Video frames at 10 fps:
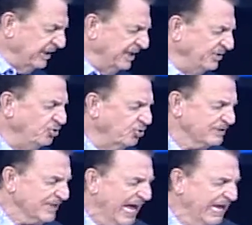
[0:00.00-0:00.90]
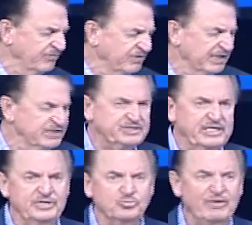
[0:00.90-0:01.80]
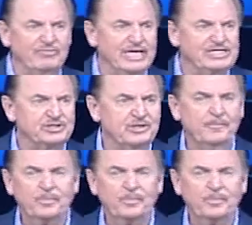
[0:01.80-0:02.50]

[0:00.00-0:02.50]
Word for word: in your life is getting revelation